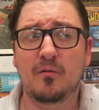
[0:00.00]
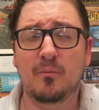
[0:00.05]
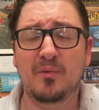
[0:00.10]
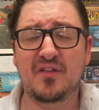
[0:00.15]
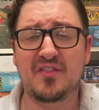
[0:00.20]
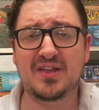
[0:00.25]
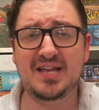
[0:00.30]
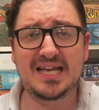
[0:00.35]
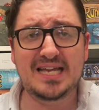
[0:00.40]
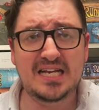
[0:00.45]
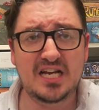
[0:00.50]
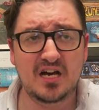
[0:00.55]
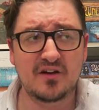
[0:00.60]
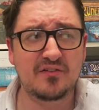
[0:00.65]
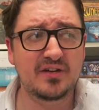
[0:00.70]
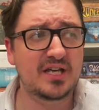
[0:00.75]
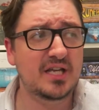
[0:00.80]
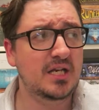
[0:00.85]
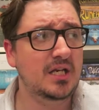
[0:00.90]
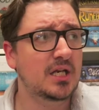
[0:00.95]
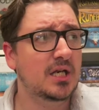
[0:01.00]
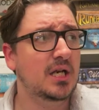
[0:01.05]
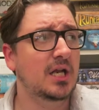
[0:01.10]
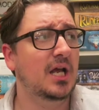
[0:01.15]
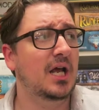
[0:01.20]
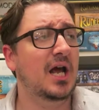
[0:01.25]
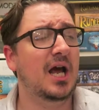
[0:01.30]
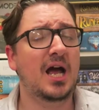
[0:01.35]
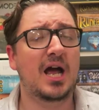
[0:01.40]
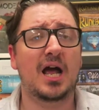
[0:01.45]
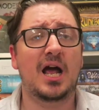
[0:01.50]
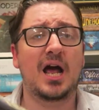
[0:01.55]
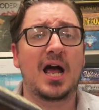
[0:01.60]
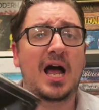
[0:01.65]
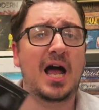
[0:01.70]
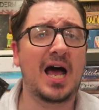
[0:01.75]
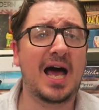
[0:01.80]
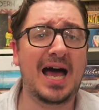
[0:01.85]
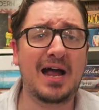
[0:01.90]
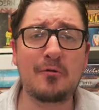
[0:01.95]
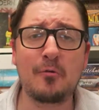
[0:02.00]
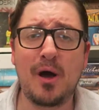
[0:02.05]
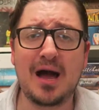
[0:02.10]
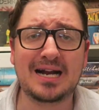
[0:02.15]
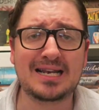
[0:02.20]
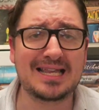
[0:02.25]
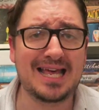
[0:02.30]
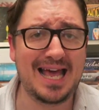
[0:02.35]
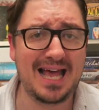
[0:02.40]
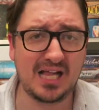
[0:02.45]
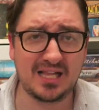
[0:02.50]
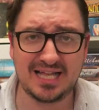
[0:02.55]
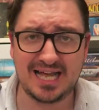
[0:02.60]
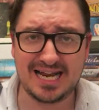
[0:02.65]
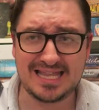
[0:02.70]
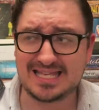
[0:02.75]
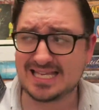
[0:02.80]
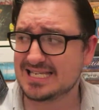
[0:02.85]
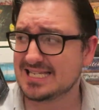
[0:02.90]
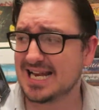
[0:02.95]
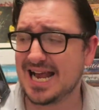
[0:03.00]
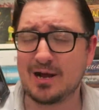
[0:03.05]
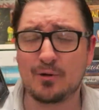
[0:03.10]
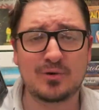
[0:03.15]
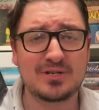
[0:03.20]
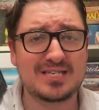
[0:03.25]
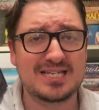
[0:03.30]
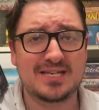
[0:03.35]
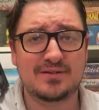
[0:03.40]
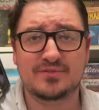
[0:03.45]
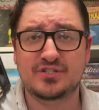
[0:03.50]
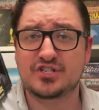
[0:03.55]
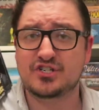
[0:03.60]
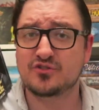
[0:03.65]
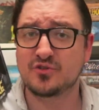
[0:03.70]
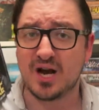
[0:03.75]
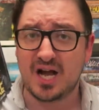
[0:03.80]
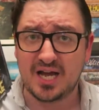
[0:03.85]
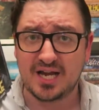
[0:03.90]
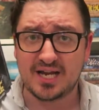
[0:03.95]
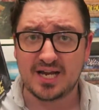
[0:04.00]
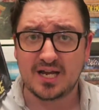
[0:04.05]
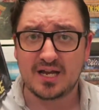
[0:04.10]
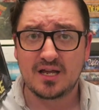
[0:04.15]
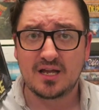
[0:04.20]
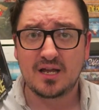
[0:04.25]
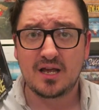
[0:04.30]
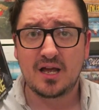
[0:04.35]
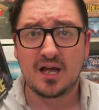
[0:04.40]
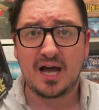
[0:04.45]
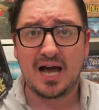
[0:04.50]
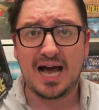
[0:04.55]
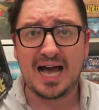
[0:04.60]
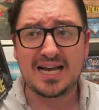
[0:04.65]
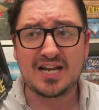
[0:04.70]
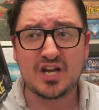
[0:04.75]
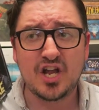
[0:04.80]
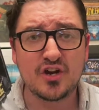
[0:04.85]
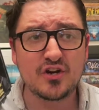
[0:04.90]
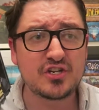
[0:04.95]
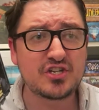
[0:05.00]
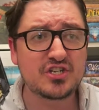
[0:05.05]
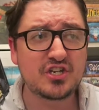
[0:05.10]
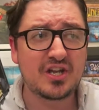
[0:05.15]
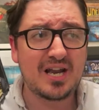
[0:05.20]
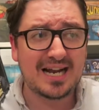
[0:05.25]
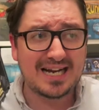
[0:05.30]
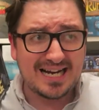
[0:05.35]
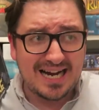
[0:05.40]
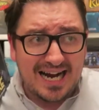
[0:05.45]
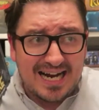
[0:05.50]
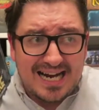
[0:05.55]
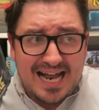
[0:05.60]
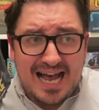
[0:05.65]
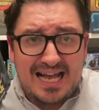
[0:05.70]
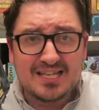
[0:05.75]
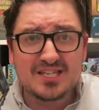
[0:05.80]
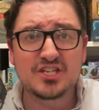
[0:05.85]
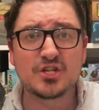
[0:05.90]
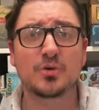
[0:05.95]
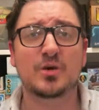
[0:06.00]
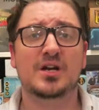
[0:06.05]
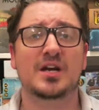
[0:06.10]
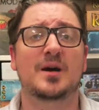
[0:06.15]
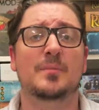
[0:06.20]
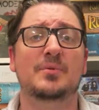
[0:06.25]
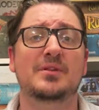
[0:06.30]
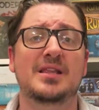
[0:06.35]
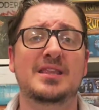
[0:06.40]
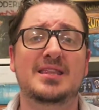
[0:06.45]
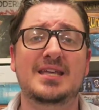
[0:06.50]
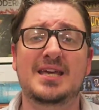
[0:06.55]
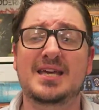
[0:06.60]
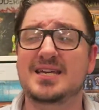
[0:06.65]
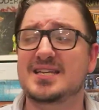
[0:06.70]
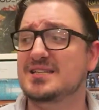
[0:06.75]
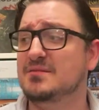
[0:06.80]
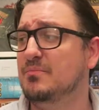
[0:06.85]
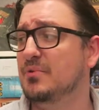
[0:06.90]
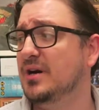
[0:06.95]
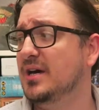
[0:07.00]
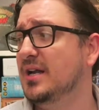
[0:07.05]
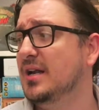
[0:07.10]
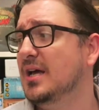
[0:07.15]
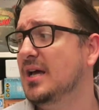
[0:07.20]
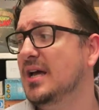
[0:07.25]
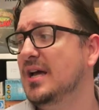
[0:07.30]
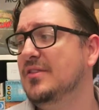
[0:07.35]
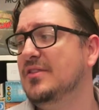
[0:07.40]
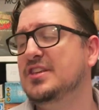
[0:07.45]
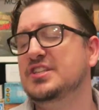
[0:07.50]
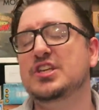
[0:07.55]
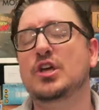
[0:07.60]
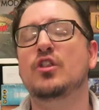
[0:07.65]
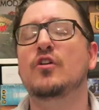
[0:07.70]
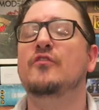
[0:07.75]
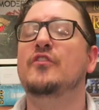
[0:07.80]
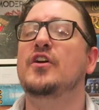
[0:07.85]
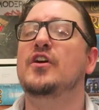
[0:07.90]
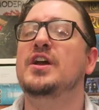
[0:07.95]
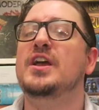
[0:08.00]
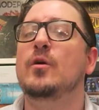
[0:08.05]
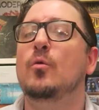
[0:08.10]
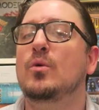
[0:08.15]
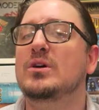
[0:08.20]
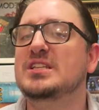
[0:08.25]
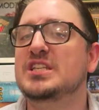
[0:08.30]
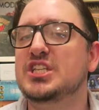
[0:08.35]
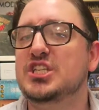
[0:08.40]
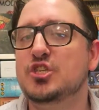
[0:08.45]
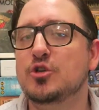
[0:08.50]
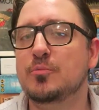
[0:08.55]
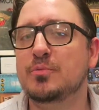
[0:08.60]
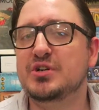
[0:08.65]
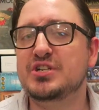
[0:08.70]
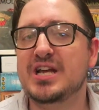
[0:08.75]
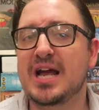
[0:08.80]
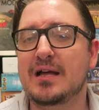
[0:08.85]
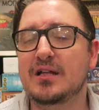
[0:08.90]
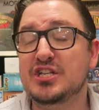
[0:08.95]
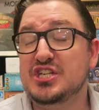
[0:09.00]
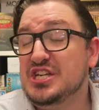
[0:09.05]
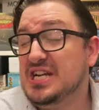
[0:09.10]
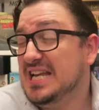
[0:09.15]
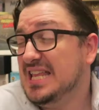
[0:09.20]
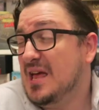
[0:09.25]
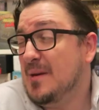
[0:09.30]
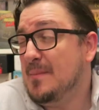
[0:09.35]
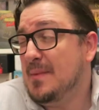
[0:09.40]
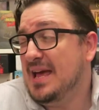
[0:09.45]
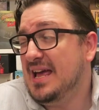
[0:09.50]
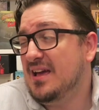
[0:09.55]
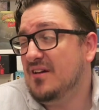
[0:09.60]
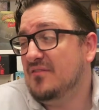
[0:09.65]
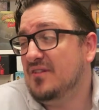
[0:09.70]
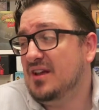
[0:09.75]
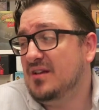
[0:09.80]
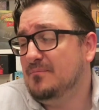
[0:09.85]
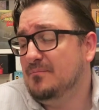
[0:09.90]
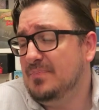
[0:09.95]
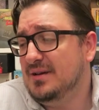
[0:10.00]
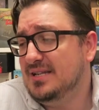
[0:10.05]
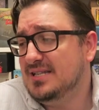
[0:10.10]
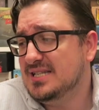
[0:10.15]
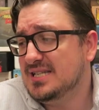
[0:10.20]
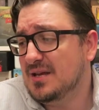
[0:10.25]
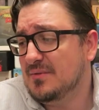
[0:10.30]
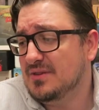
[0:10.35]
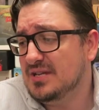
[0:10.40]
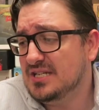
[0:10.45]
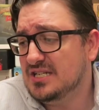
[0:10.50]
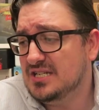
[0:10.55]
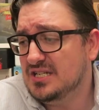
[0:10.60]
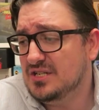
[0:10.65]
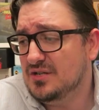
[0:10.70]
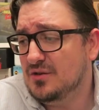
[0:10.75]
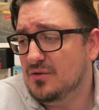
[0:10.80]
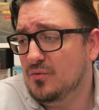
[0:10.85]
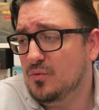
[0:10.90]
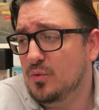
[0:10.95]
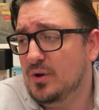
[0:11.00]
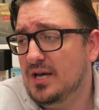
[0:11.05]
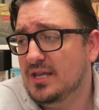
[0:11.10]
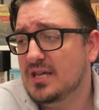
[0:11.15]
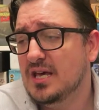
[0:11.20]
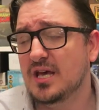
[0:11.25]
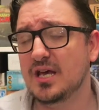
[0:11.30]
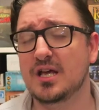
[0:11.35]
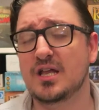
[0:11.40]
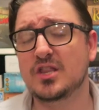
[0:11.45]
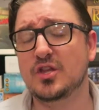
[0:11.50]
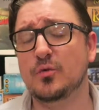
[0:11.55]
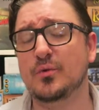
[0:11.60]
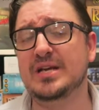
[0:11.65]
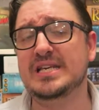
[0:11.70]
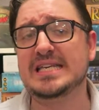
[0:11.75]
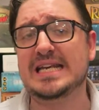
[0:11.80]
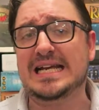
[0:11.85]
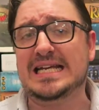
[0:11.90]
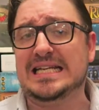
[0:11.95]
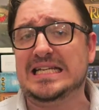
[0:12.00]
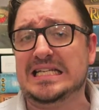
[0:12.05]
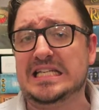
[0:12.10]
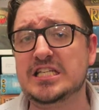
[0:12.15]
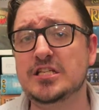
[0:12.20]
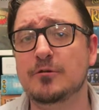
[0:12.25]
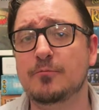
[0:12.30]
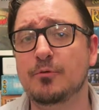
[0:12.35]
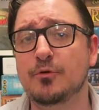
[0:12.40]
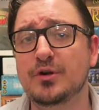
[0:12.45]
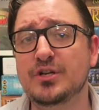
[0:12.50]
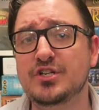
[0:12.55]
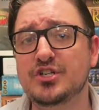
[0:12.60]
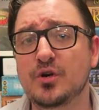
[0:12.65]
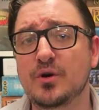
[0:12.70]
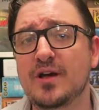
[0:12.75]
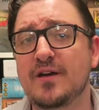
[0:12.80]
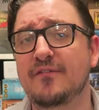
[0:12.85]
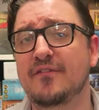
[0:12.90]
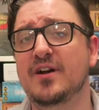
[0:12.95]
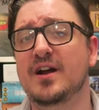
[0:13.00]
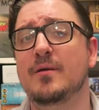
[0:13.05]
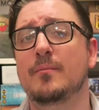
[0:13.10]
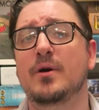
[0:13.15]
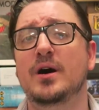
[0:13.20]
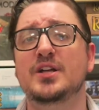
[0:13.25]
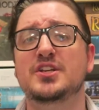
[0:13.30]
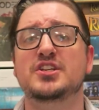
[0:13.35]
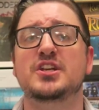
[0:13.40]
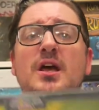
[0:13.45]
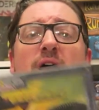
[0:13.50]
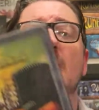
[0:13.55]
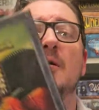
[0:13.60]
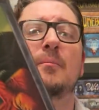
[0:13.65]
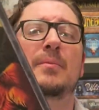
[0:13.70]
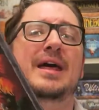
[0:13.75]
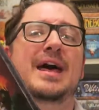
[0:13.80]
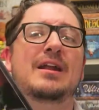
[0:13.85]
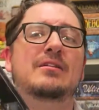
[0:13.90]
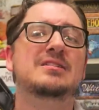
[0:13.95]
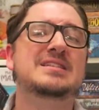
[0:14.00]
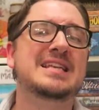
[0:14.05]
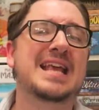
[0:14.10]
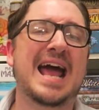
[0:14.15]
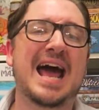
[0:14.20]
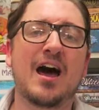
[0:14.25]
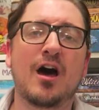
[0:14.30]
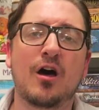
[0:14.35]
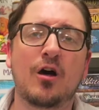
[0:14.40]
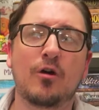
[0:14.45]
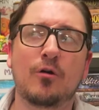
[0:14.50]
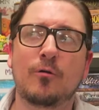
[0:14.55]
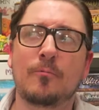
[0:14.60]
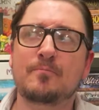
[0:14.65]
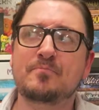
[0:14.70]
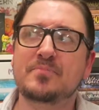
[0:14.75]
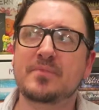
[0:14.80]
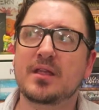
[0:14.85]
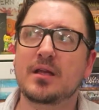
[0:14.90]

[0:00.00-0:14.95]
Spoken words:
But at the end of it, I rocked the hell out of this, and I wasn't even trying. I understood I kind of had to do a couple of things, but the solo variant wasn't super challenging, and that may have been something to do with the reason I didn't super enjoy it very much. But I don't see how